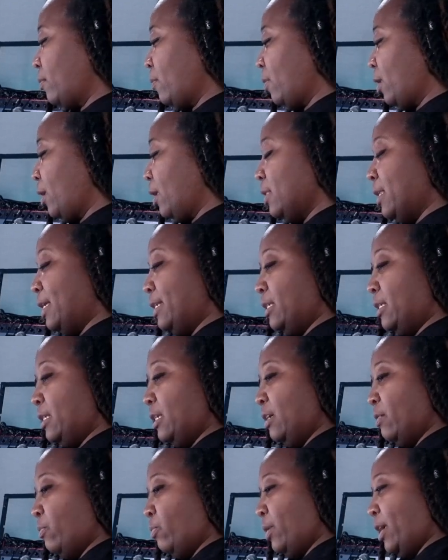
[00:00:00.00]
let's see
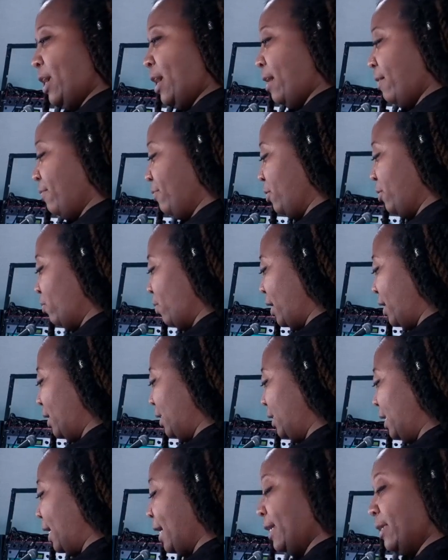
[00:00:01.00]
if we have the right
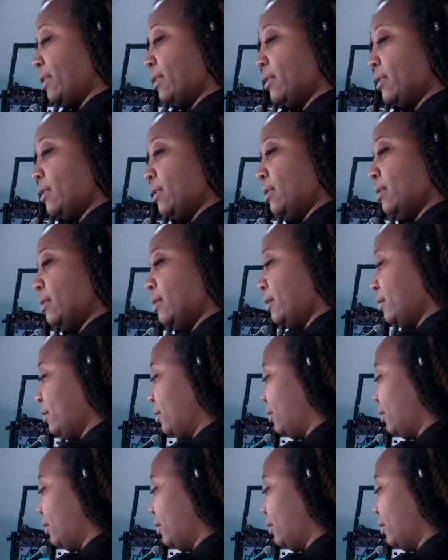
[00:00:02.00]
length. Let's see.